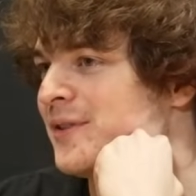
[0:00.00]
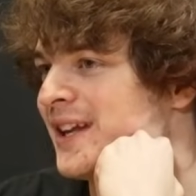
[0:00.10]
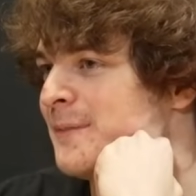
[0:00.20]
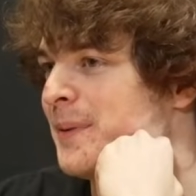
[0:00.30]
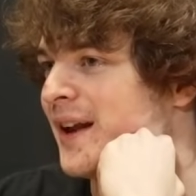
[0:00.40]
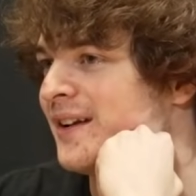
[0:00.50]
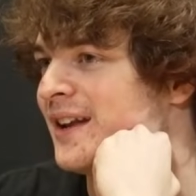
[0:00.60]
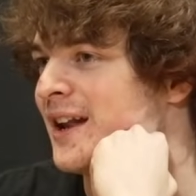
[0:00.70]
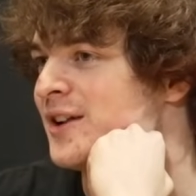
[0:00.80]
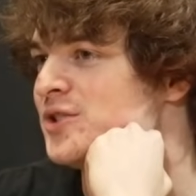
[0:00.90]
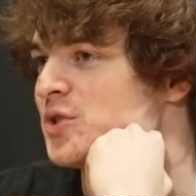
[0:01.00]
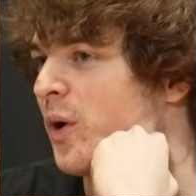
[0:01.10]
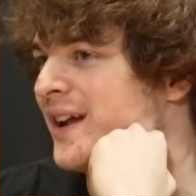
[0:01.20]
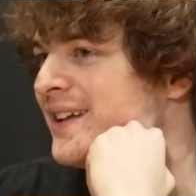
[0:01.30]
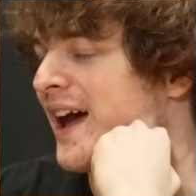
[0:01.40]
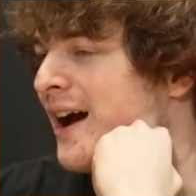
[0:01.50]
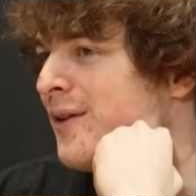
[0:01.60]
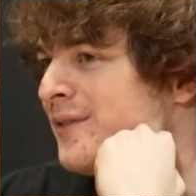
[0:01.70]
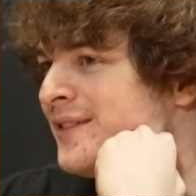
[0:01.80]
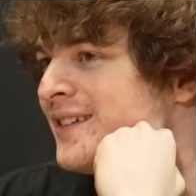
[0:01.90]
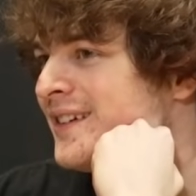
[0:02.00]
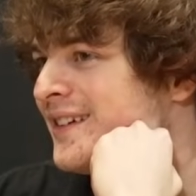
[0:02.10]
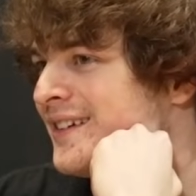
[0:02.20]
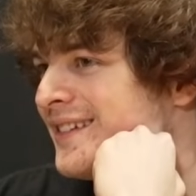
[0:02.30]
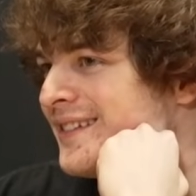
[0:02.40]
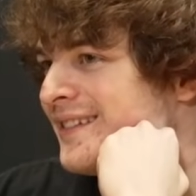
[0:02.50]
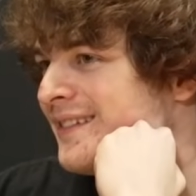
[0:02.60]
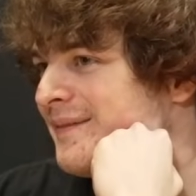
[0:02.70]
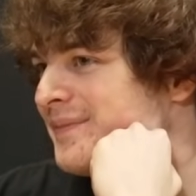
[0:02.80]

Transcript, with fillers: deep in in Joytown? No, I've